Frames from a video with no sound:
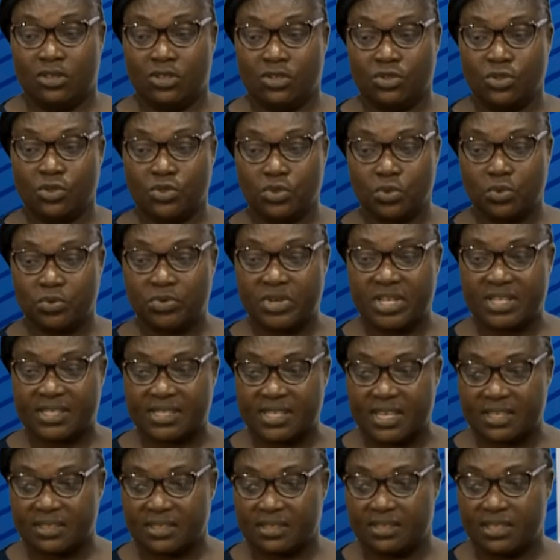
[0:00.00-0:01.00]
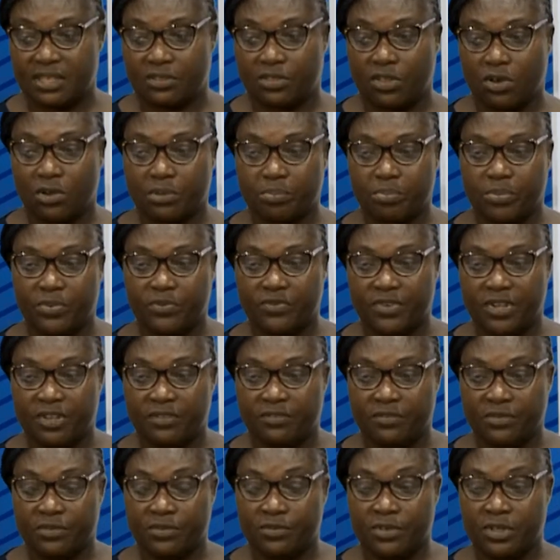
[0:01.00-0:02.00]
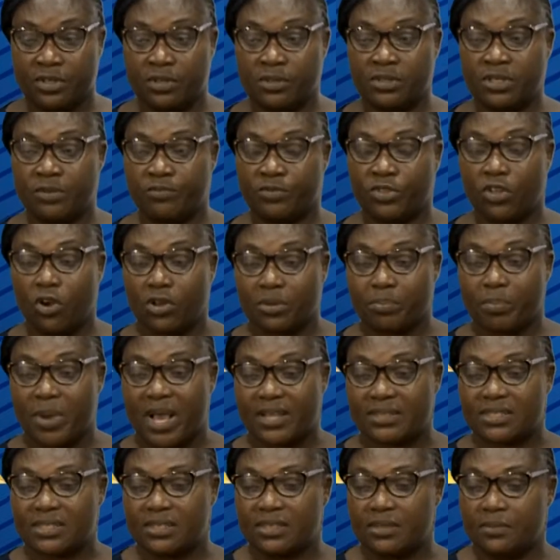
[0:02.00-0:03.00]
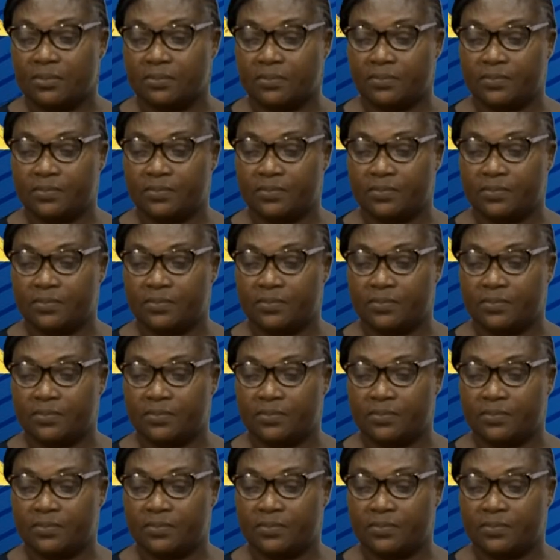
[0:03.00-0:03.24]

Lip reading: You should resist the third party.